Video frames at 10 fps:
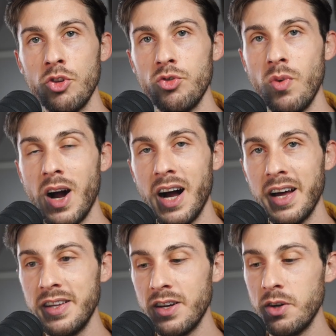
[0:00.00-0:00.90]
to
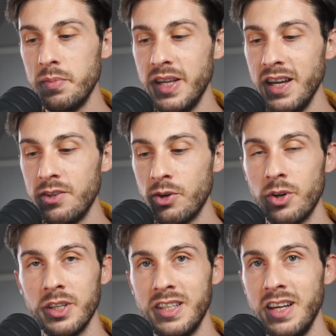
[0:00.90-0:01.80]
add, update,
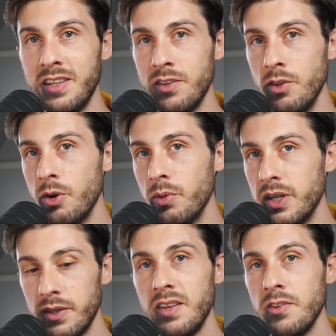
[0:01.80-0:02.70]
or delete
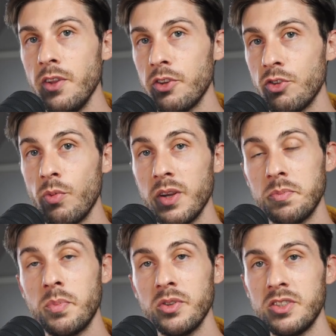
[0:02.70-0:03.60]
node. It's not
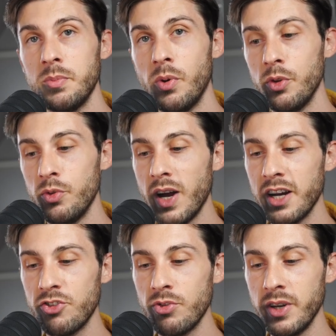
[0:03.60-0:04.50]
responsible to
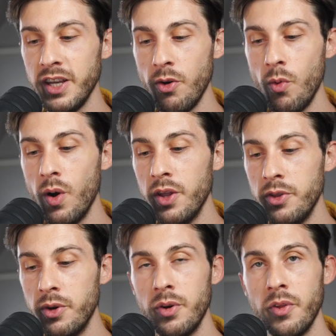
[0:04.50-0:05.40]
actually
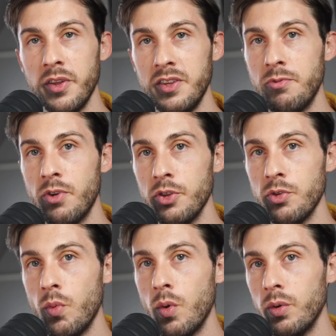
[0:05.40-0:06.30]
render the different
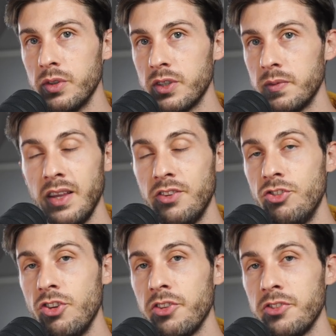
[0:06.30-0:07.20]
walls. It's
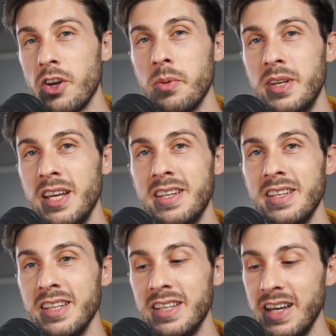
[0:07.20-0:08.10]
just
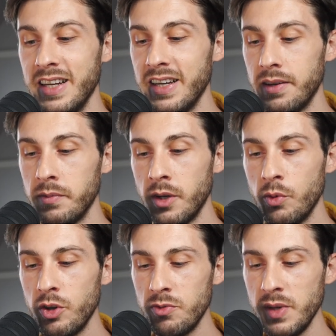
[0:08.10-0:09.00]
updating data,
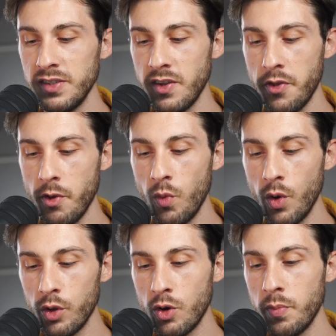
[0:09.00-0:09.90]
which means the
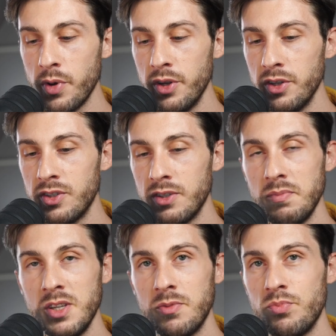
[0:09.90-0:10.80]
wall component
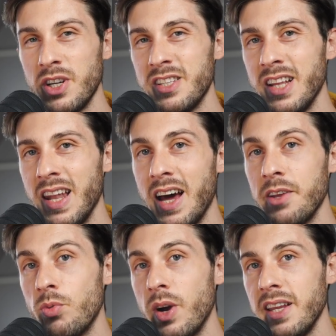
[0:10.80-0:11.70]
is pretty
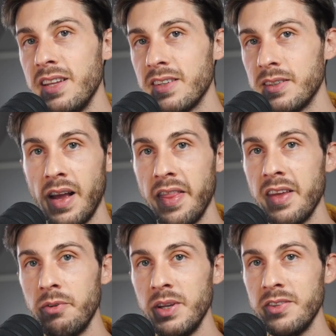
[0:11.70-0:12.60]
lightweight. And
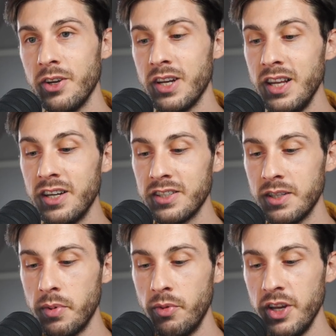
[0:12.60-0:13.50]
there is a clear
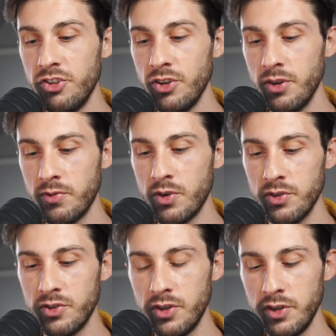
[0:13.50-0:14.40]
separation of
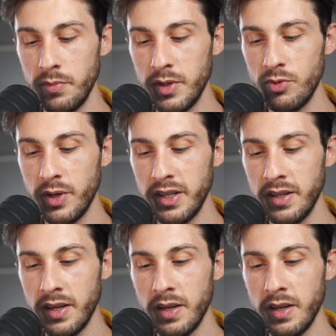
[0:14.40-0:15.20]
concern between